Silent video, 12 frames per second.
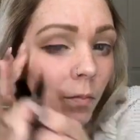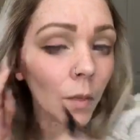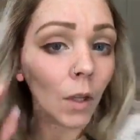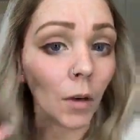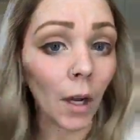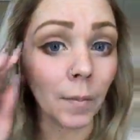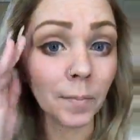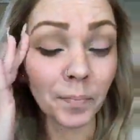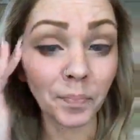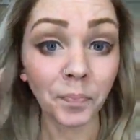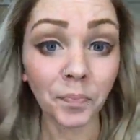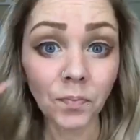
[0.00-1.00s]
Okay.
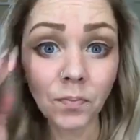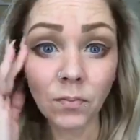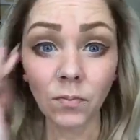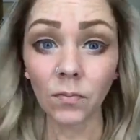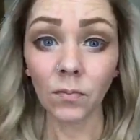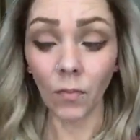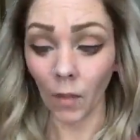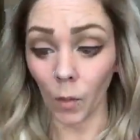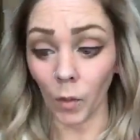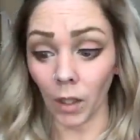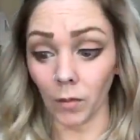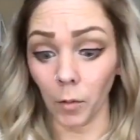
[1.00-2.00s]

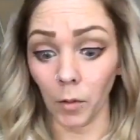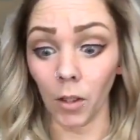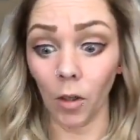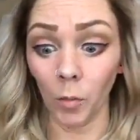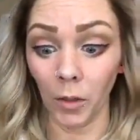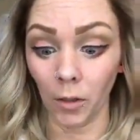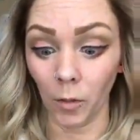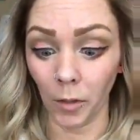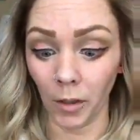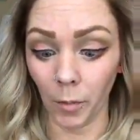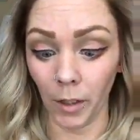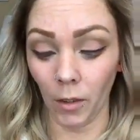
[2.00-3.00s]
Whatever, we're going with it. We're
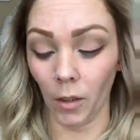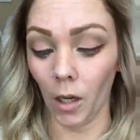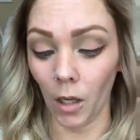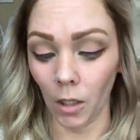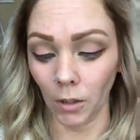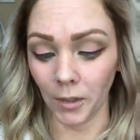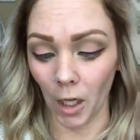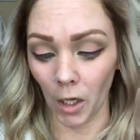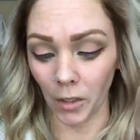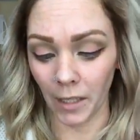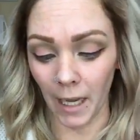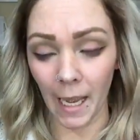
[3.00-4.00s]
gonna be here all
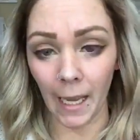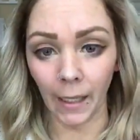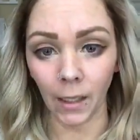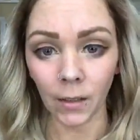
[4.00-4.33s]
darn day.